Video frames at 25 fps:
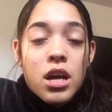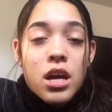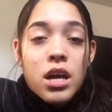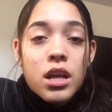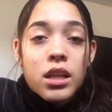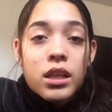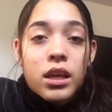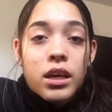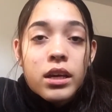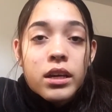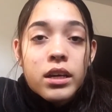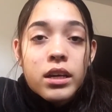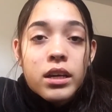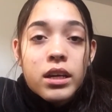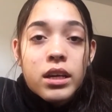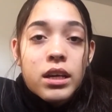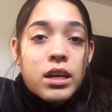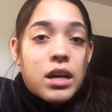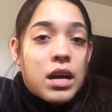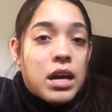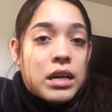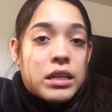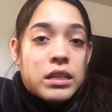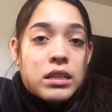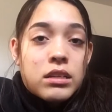and like
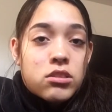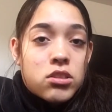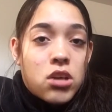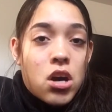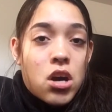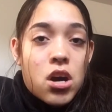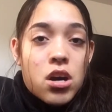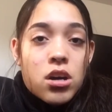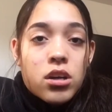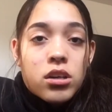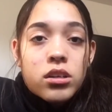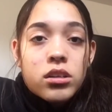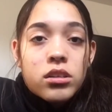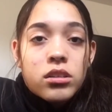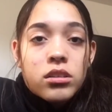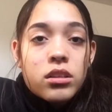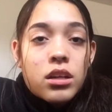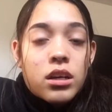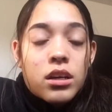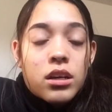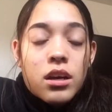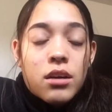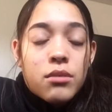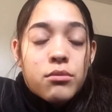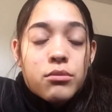I didn't talk,
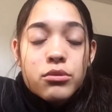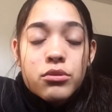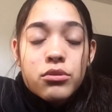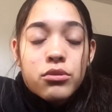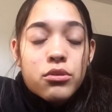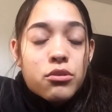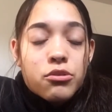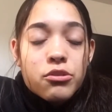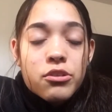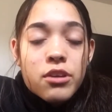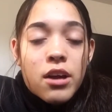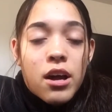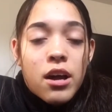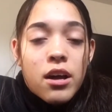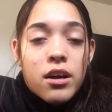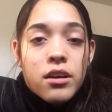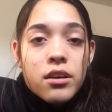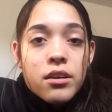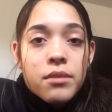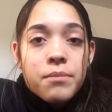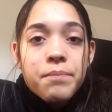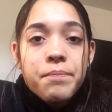like I was so shy.